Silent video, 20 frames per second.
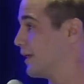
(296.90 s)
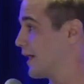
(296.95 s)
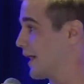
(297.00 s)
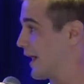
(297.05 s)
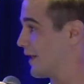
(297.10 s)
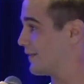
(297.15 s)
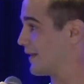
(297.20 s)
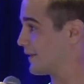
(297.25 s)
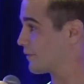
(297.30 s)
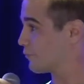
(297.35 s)

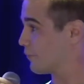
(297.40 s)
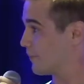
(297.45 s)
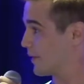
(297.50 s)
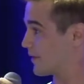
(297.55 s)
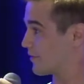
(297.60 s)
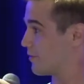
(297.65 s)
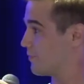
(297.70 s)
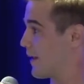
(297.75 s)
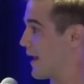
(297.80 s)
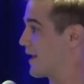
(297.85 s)
And that's what makes
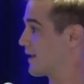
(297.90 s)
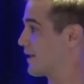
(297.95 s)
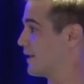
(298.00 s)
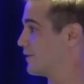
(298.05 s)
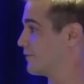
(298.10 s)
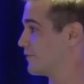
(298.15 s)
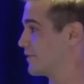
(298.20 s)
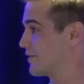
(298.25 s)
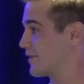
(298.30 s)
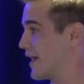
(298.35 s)
the back end
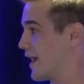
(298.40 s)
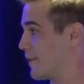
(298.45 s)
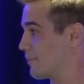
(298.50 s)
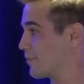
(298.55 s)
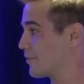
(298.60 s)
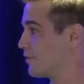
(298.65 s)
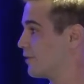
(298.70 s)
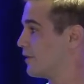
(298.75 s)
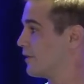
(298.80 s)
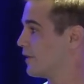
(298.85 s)
of these
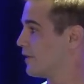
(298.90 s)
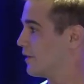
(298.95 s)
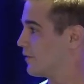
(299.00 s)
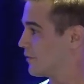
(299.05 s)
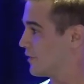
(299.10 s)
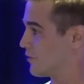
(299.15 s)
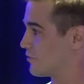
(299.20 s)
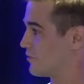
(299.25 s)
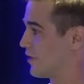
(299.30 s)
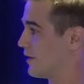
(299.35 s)
apps.
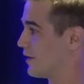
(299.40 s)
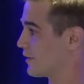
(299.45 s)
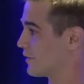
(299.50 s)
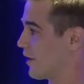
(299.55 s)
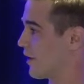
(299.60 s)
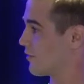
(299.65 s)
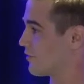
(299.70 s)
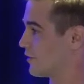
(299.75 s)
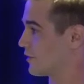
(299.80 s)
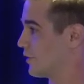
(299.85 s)
These
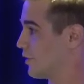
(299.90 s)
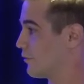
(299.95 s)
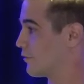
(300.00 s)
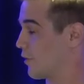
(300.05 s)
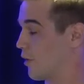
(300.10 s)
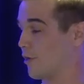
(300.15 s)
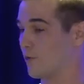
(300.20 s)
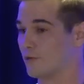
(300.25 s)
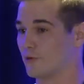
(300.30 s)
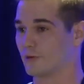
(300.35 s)
chain-agnostic nodes
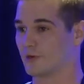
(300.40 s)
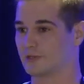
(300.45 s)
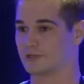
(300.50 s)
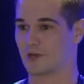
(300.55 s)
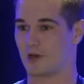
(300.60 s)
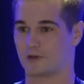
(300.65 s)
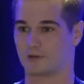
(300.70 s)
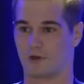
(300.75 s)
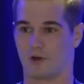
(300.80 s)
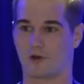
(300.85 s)
also can
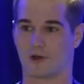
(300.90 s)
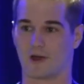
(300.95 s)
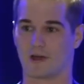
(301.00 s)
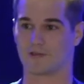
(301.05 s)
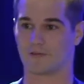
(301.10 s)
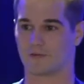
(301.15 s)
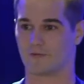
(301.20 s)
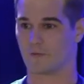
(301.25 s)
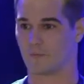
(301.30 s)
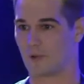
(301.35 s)
talk to all kinds
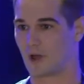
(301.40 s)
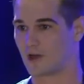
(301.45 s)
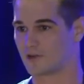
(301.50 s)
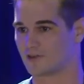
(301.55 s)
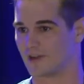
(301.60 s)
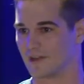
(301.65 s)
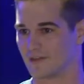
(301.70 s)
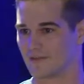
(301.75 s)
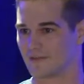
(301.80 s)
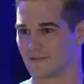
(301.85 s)
of different
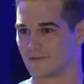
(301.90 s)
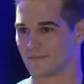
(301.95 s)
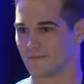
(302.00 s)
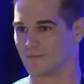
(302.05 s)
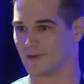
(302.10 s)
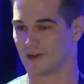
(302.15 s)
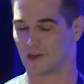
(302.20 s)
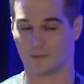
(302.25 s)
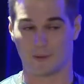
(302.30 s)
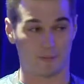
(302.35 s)
blockchains
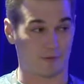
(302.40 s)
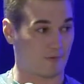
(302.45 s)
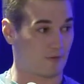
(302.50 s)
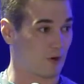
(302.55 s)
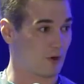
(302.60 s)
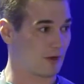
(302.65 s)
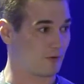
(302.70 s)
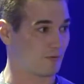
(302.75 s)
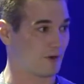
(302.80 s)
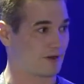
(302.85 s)
because people have
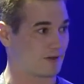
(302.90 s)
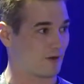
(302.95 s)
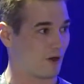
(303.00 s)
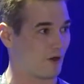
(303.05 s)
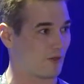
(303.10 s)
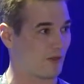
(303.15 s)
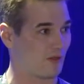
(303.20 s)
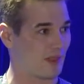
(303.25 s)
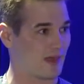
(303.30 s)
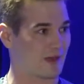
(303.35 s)
already written all
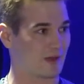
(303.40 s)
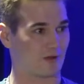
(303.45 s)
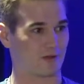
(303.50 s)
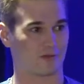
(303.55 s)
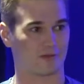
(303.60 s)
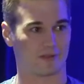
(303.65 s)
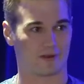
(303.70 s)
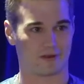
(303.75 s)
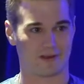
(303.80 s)
the layers that are